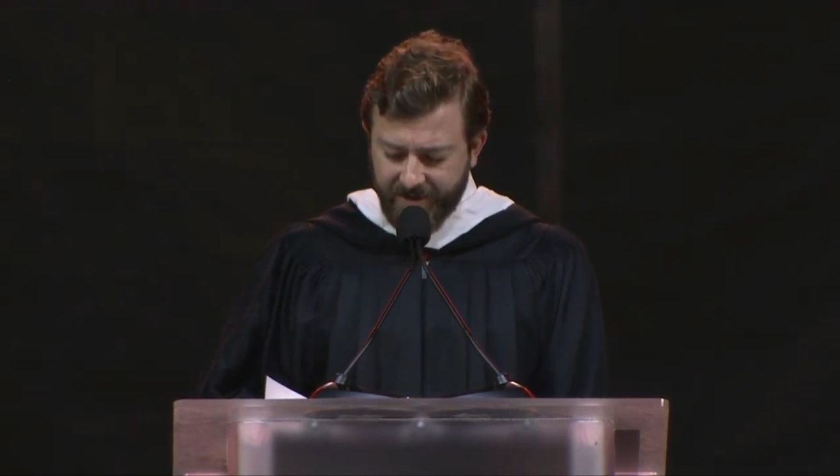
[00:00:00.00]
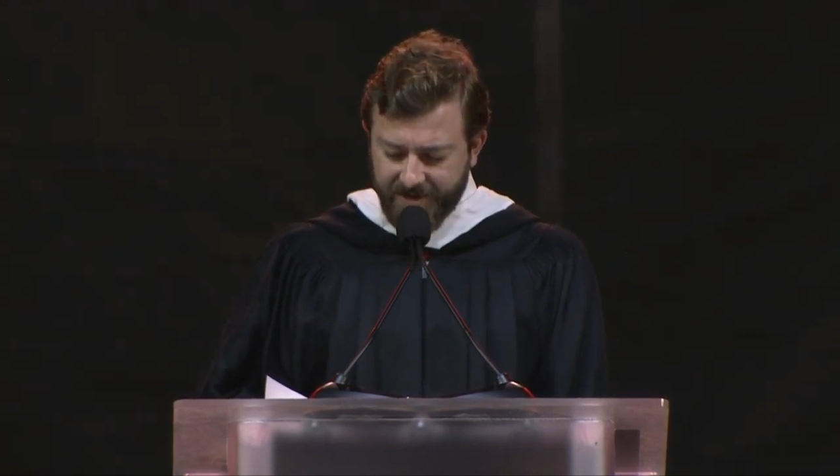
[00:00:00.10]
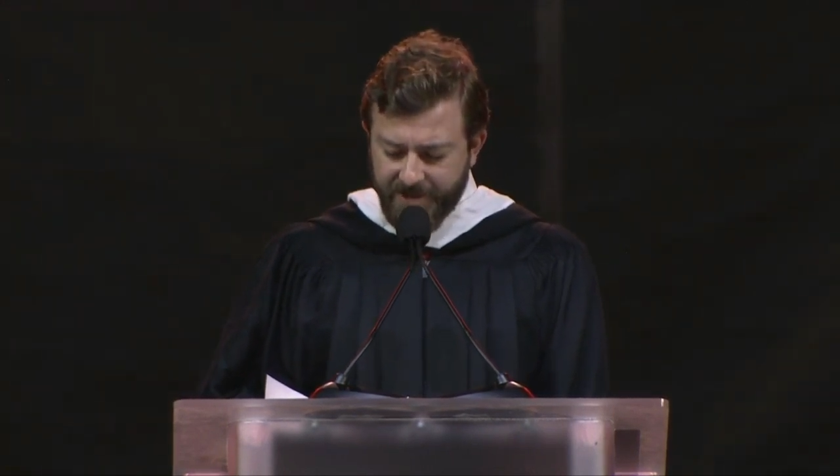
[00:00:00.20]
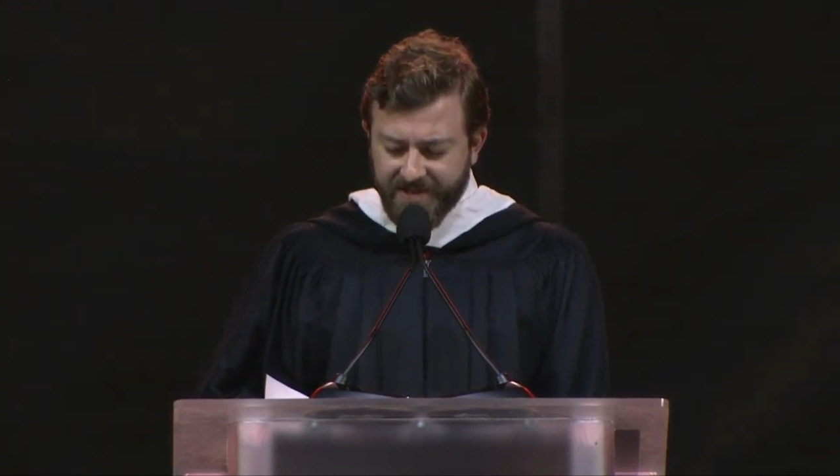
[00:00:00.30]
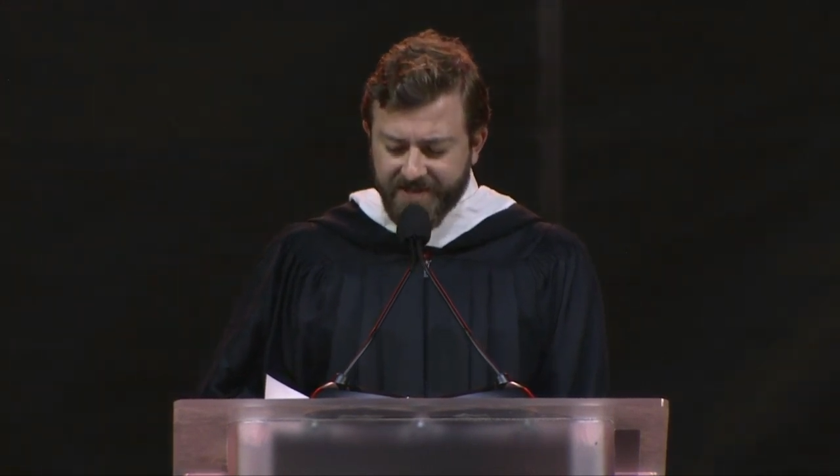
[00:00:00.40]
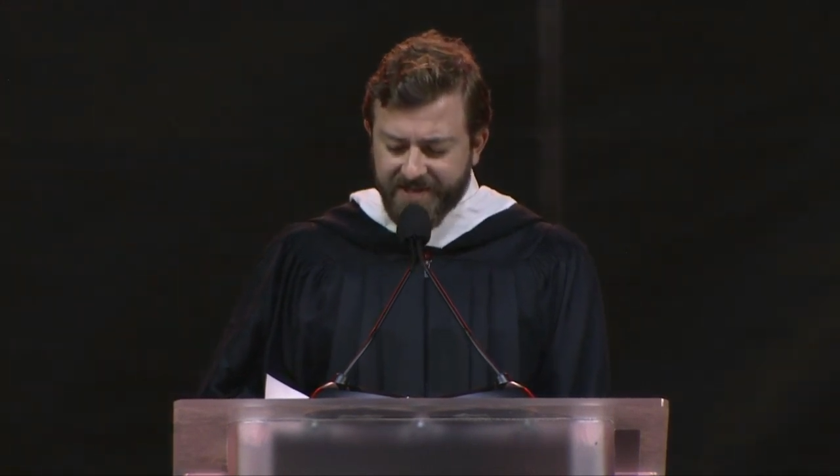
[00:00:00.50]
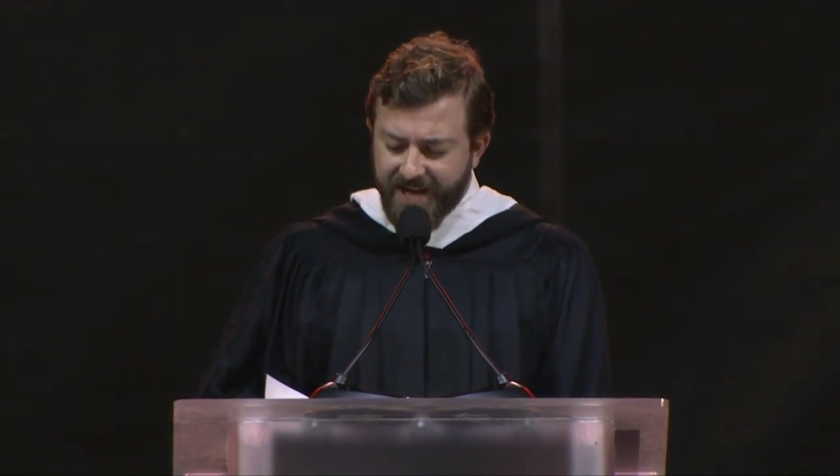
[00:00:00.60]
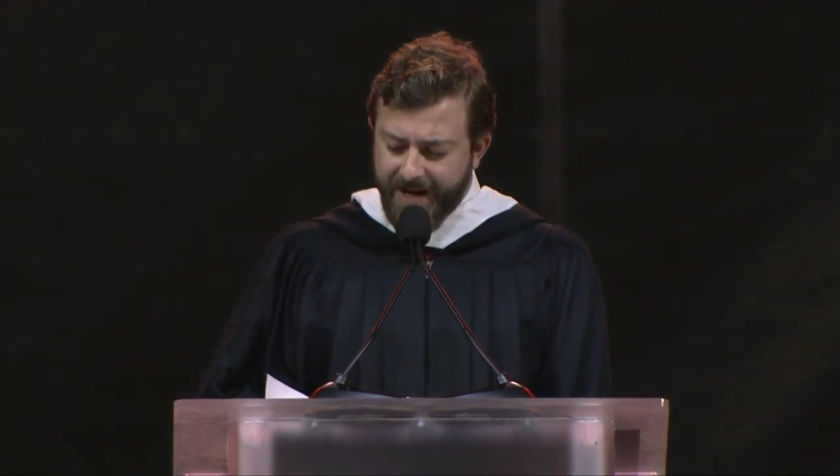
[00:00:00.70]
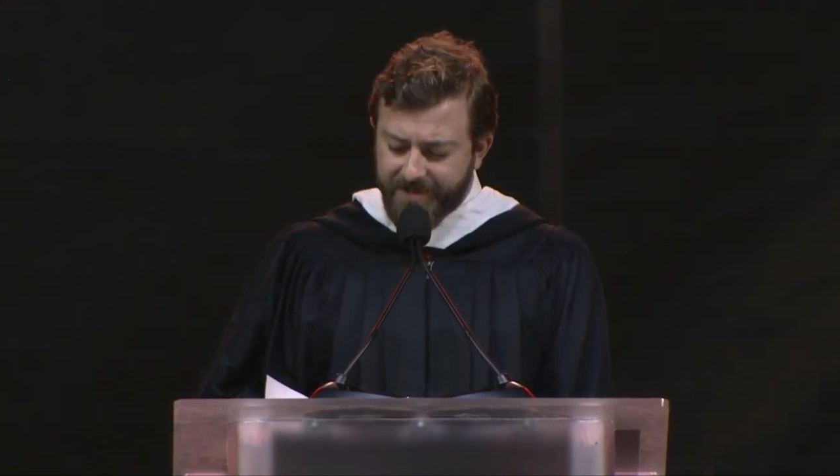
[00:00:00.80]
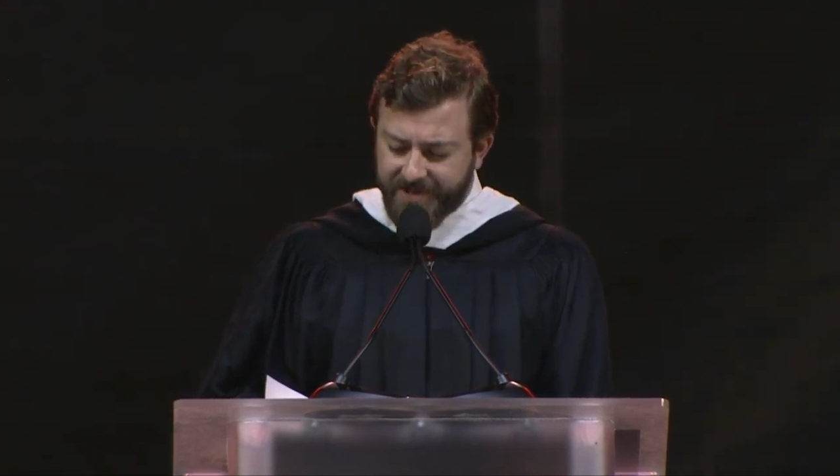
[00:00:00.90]
She was the
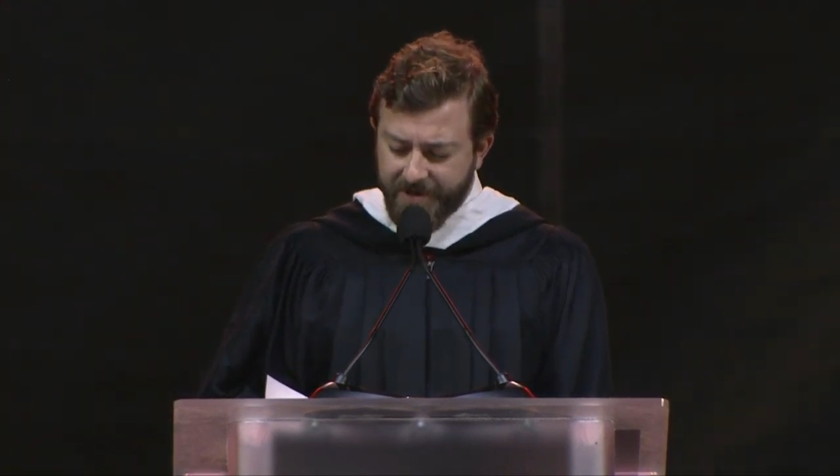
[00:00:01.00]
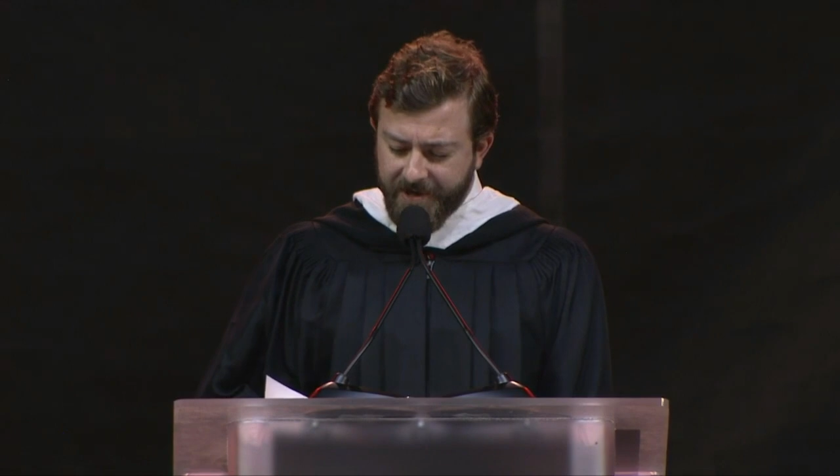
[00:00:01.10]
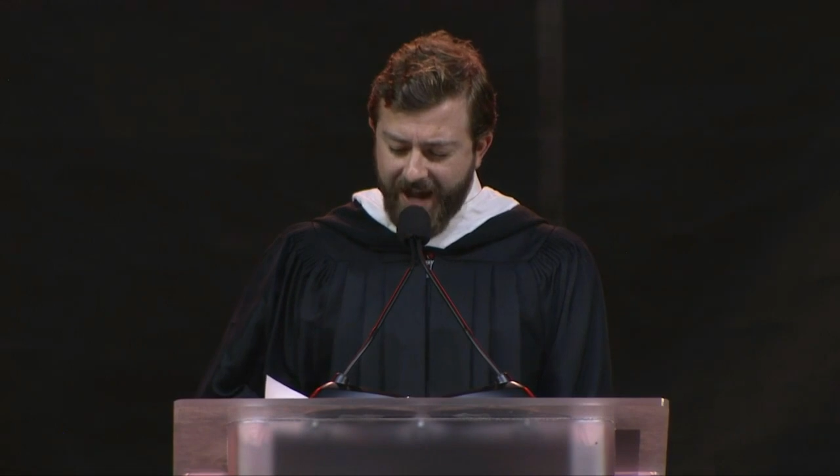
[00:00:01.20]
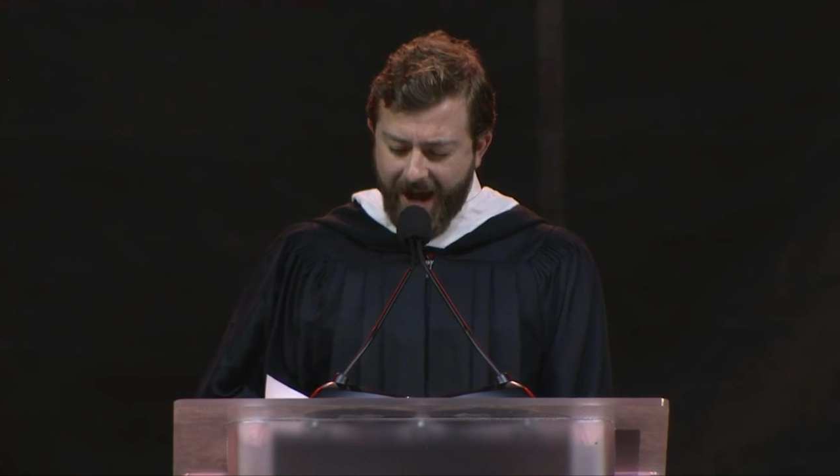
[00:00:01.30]
same student